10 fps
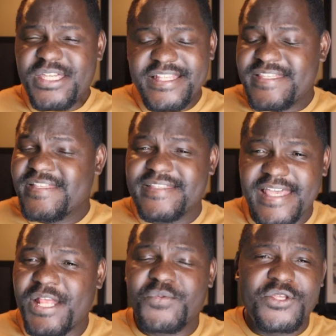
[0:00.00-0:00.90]
It's
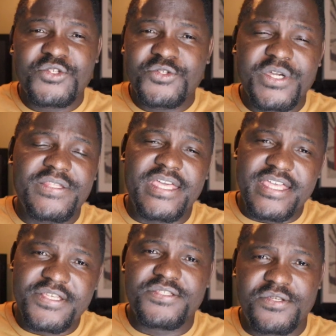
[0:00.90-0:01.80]
insane when you look in the
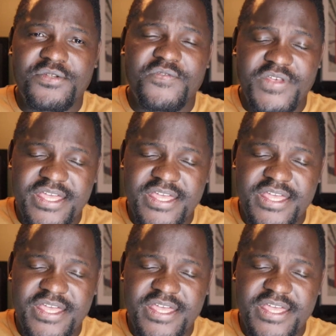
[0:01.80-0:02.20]
history of